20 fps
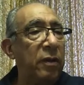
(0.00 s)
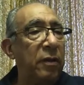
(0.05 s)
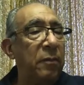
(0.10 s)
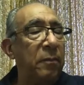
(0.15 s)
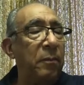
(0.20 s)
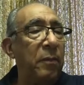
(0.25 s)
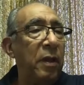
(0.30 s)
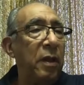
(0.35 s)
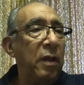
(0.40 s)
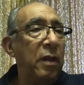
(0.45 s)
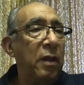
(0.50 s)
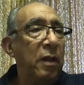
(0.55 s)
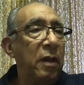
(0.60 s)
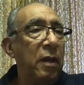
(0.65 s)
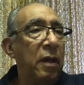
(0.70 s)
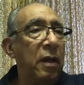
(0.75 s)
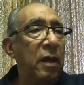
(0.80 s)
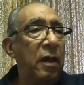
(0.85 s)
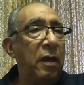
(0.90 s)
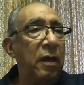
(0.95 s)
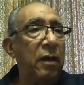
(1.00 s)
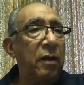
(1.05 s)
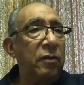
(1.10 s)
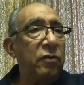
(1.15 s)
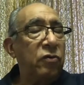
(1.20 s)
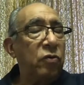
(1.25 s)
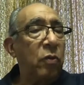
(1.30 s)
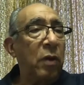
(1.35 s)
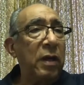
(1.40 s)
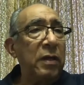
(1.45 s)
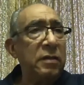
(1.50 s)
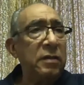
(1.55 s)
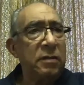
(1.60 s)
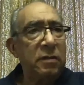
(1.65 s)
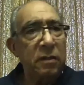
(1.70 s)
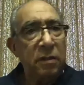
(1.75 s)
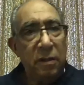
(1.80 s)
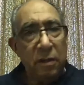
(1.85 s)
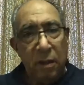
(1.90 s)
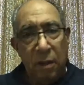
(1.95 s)
him
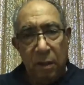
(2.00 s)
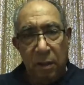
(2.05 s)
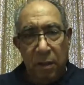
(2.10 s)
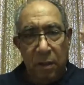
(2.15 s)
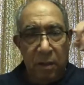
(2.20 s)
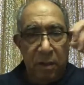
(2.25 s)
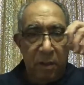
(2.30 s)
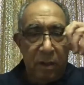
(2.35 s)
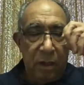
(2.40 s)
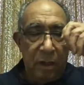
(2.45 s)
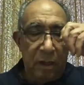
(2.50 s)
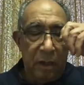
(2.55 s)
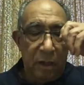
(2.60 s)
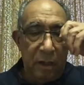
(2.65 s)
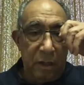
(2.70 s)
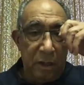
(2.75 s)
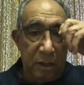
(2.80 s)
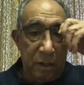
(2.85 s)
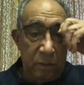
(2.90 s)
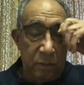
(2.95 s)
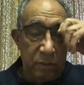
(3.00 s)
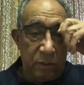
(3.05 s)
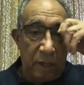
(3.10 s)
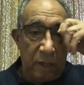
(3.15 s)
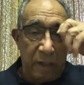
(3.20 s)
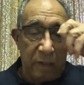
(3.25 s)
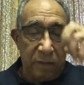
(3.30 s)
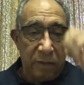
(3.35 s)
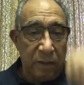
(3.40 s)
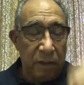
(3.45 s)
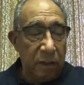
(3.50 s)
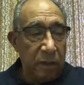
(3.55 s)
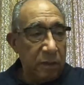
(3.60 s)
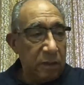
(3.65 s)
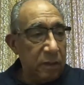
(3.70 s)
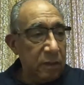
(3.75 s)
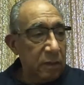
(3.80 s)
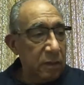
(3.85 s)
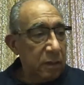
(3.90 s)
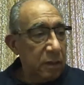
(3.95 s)
twice, and he was
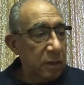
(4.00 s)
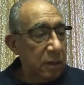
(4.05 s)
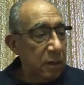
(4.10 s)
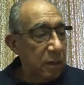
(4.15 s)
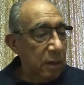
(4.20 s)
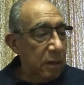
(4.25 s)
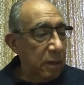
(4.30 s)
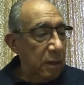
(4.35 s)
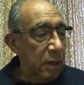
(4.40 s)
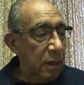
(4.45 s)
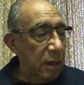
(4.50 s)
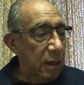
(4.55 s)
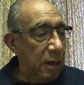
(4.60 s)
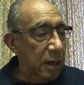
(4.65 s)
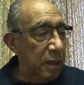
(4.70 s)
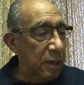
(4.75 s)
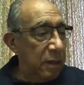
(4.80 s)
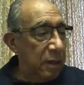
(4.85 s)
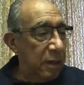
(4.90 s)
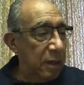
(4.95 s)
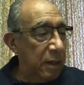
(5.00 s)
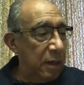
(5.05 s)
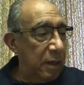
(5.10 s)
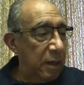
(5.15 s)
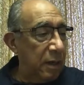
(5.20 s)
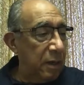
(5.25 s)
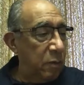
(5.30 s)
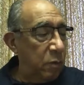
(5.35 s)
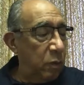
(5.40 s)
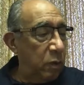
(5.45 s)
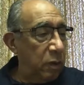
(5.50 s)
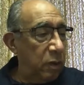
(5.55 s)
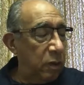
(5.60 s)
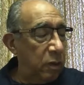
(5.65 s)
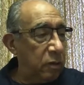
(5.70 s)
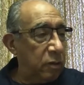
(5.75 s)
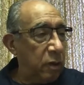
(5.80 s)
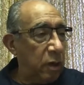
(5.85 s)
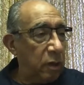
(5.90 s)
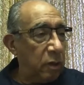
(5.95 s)
excellent. And then we're
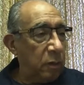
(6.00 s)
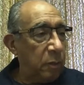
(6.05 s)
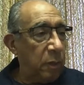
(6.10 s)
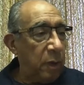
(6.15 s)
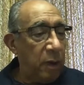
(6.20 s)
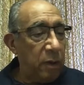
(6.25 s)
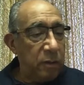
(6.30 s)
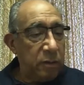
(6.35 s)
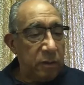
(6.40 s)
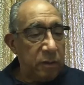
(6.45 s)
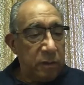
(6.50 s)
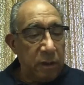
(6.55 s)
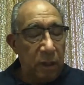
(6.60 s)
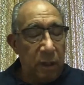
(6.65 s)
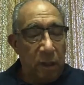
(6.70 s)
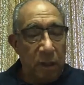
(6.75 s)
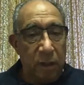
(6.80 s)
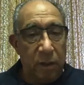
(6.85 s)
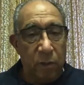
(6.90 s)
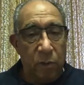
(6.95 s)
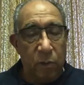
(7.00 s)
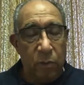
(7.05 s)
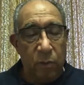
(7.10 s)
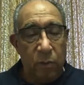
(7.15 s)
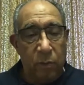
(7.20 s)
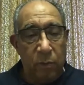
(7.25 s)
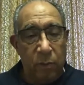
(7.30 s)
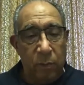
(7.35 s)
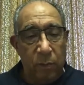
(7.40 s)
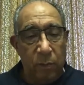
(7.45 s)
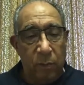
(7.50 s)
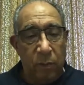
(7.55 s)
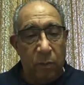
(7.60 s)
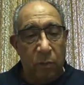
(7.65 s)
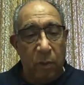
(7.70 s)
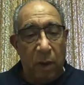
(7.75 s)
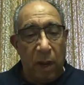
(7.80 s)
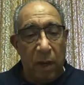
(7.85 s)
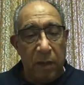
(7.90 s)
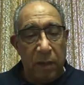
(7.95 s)
going to talk about uh, the
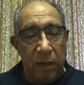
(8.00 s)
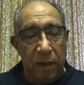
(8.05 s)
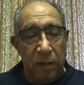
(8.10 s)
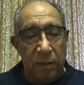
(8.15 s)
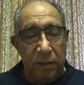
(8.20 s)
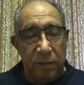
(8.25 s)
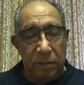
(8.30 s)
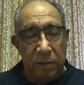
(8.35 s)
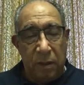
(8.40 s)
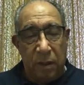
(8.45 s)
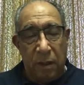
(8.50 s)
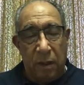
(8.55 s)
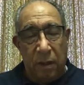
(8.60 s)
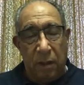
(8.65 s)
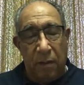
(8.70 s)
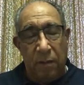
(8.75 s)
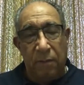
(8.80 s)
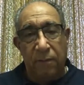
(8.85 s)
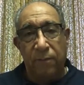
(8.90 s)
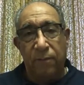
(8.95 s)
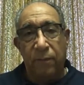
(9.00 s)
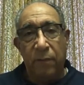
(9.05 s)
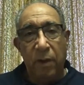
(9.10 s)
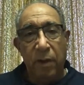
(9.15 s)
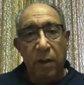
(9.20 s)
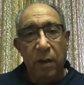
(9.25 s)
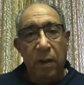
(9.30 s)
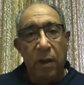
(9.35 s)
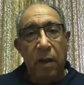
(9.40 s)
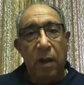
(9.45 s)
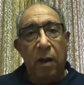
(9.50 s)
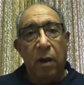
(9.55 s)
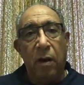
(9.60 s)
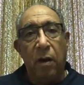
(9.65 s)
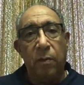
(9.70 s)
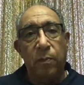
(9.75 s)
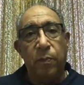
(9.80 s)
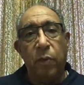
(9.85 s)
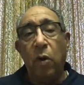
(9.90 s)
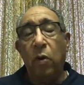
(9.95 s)
writings of
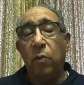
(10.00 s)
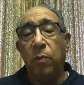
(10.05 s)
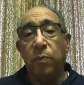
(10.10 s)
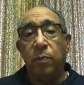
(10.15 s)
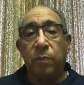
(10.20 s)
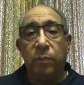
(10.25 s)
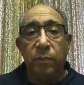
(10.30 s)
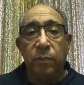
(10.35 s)
our Pope,